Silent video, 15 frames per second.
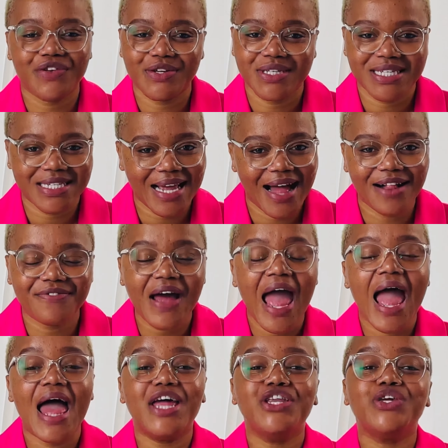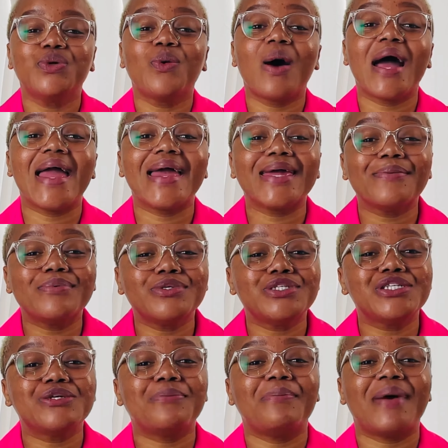yourself and you are able
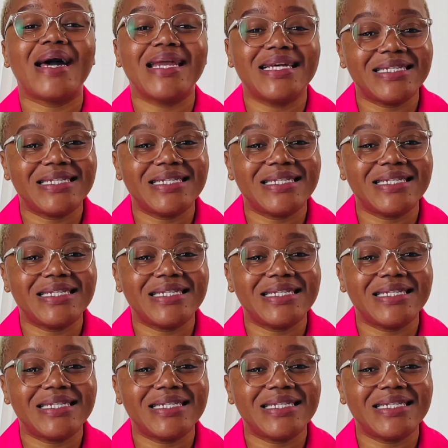to manage